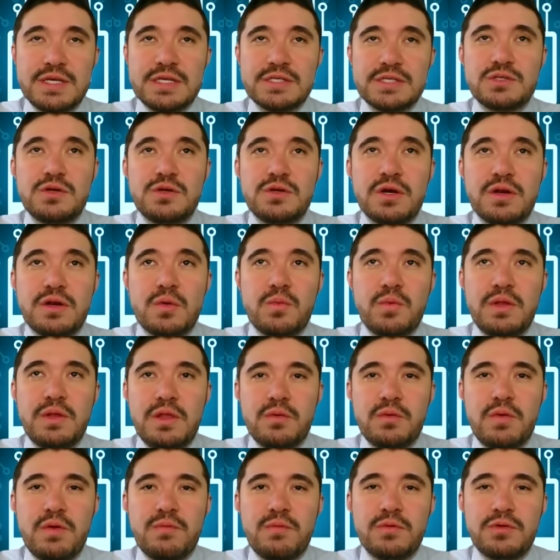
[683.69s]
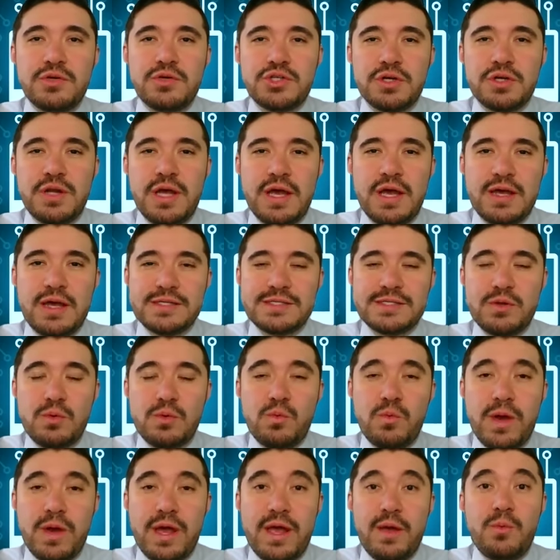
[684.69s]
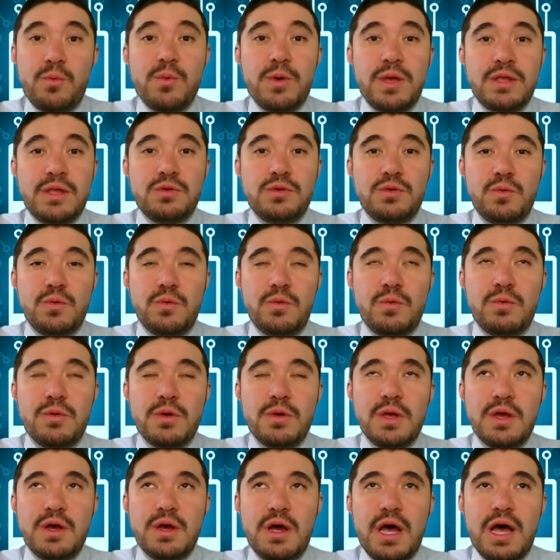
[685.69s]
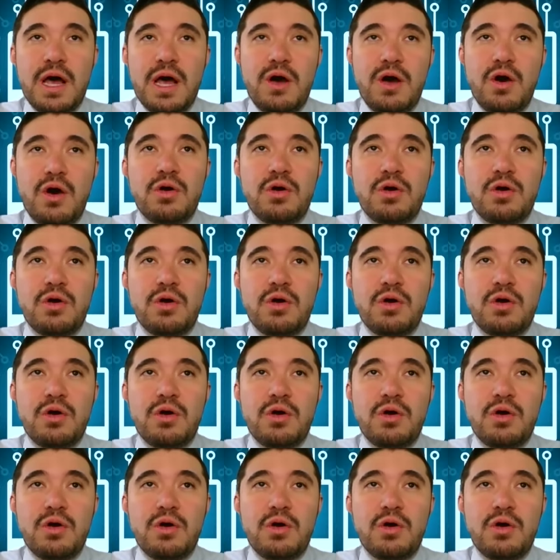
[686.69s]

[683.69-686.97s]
is going to really revolutionize the way we do uh,